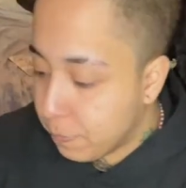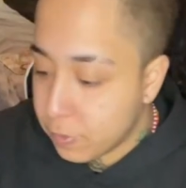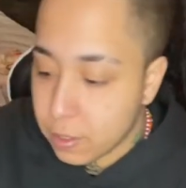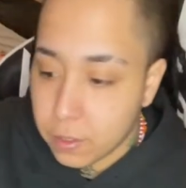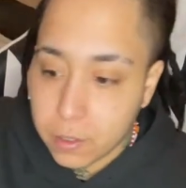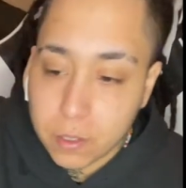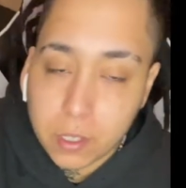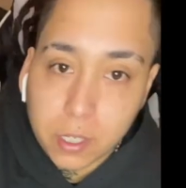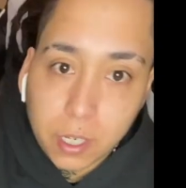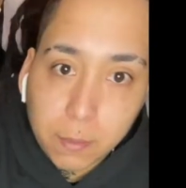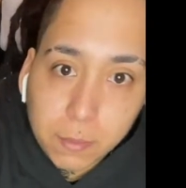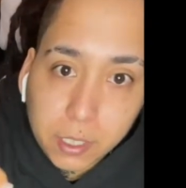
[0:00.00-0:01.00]
So it
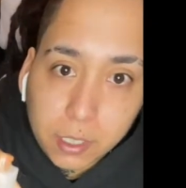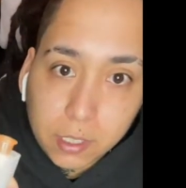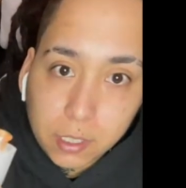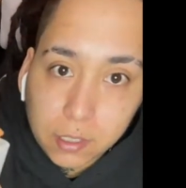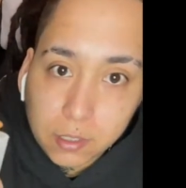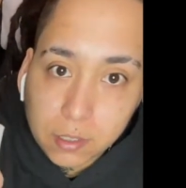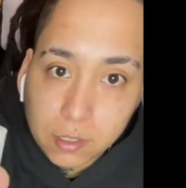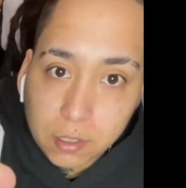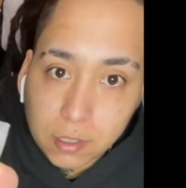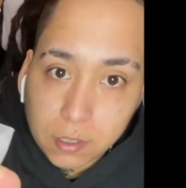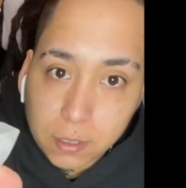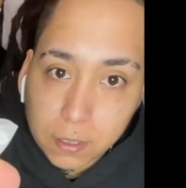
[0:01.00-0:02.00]
came like this.
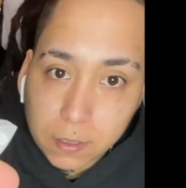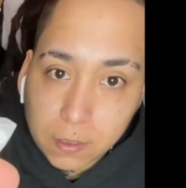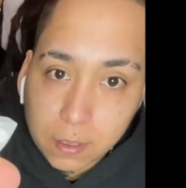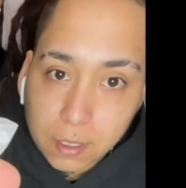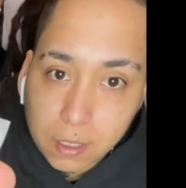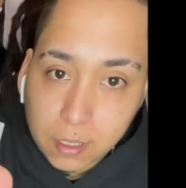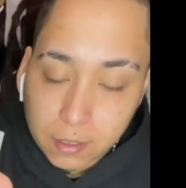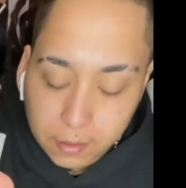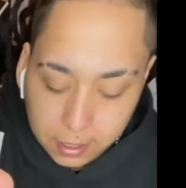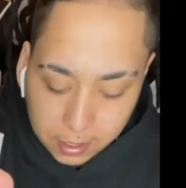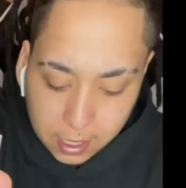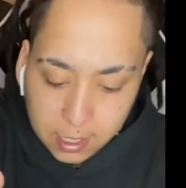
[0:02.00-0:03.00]
They
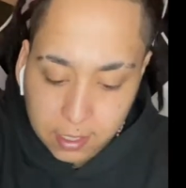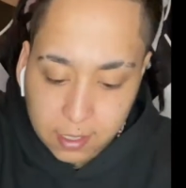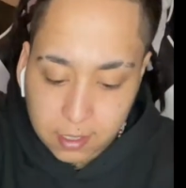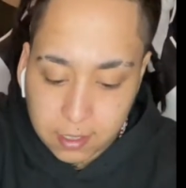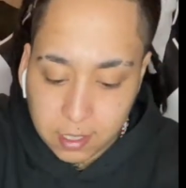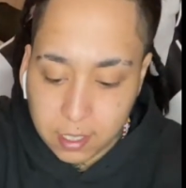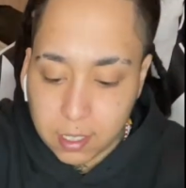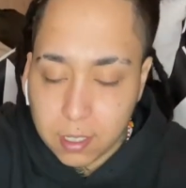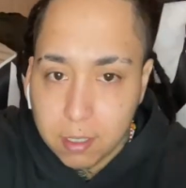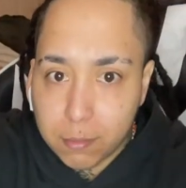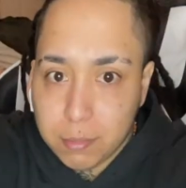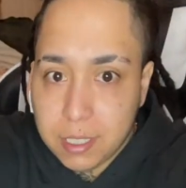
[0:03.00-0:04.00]
say this is the
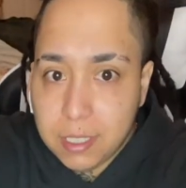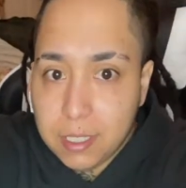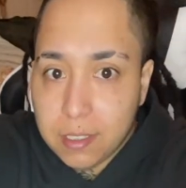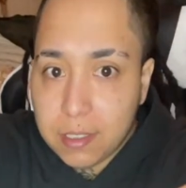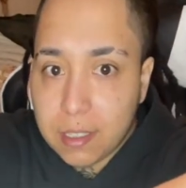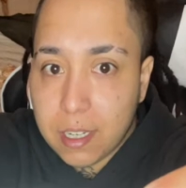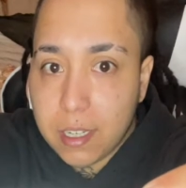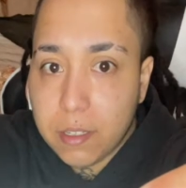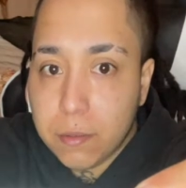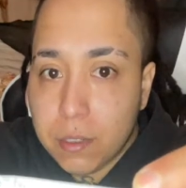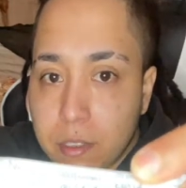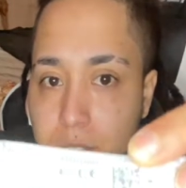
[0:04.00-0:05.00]
BD slide
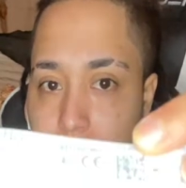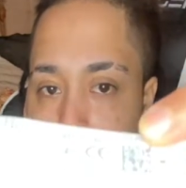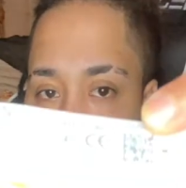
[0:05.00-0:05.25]
one.